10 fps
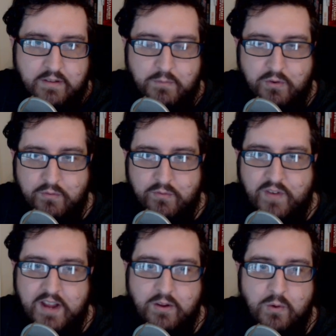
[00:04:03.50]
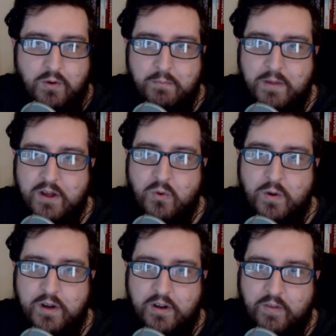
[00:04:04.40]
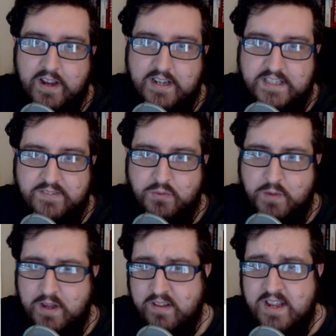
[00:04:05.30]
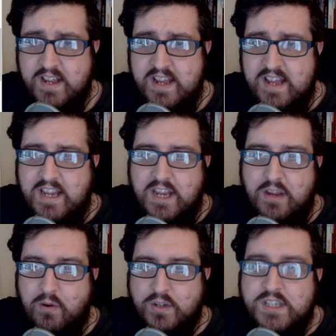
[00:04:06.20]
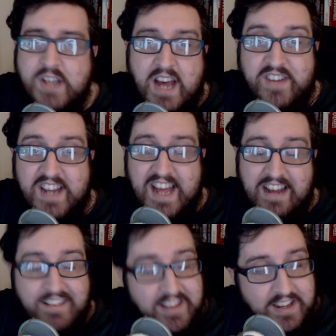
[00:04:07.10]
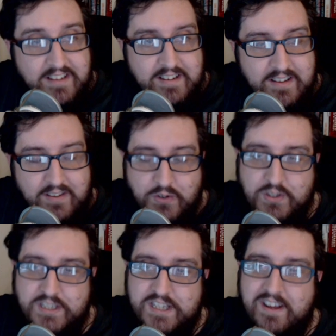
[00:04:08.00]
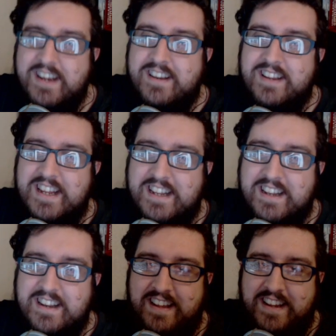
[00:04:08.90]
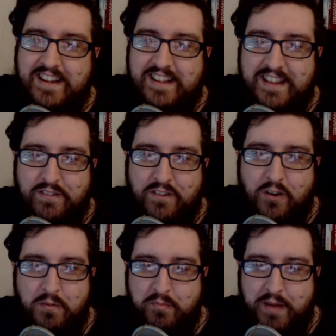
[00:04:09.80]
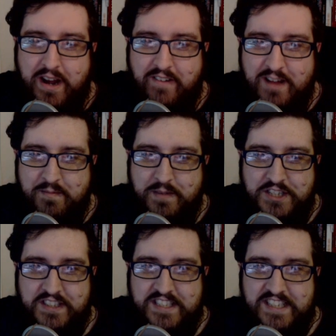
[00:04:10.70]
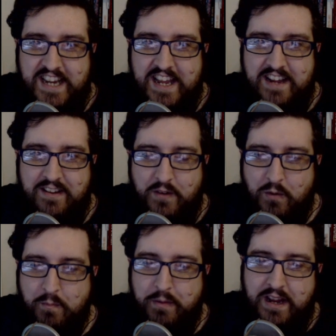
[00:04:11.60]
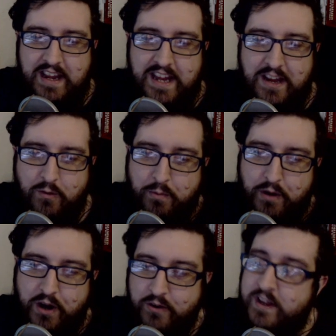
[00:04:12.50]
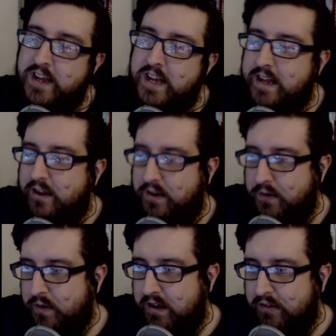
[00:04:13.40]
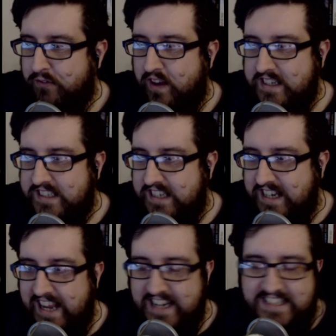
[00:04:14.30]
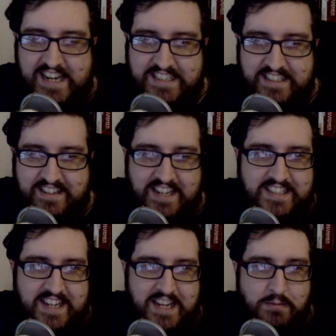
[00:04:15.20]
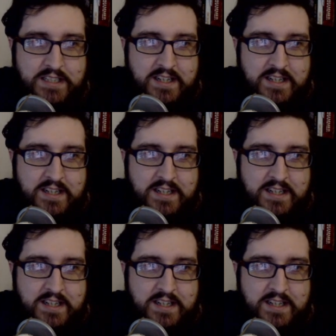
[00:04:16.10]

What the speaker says: sort of Fangorn, Mirkwood and all that kind of stuff as well. You will also have an ally on your side in the form of Belaram, as you can see here, your big eagle bro who flies in, kicks ass and takes names